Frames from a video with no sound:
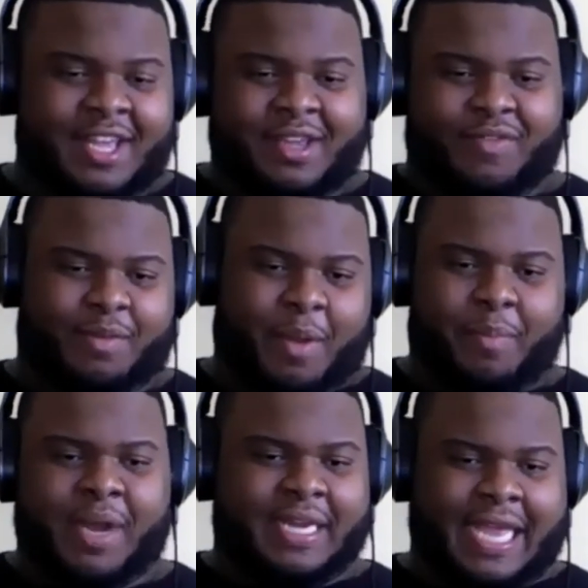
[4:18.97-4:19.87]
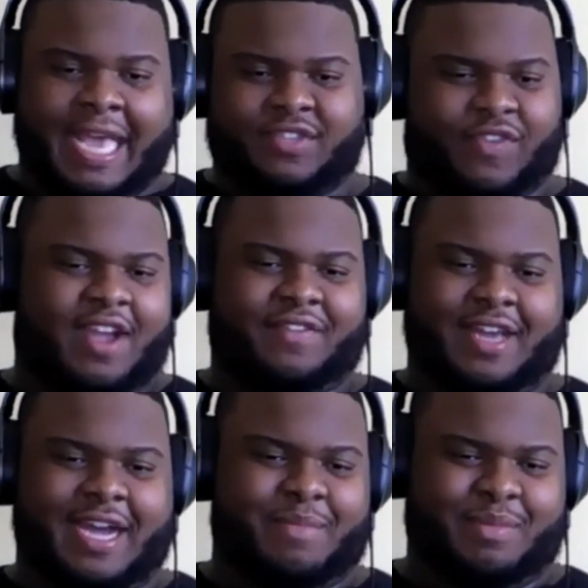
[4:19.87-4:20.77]
Like my dad's 5'9",
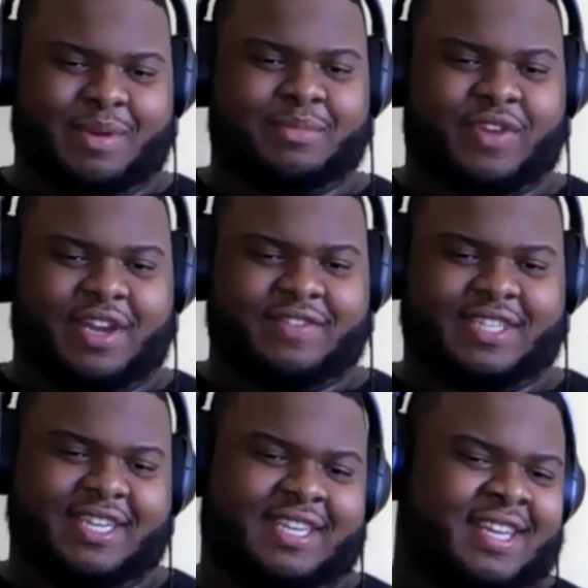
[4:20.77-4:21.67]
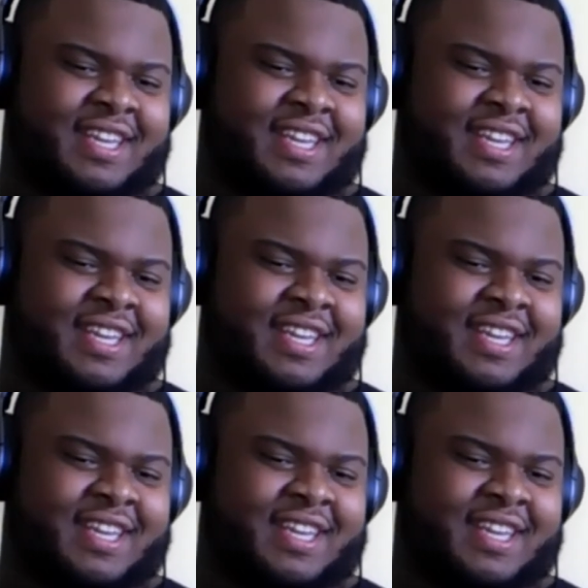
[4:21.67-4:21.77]
my mom's 5'10",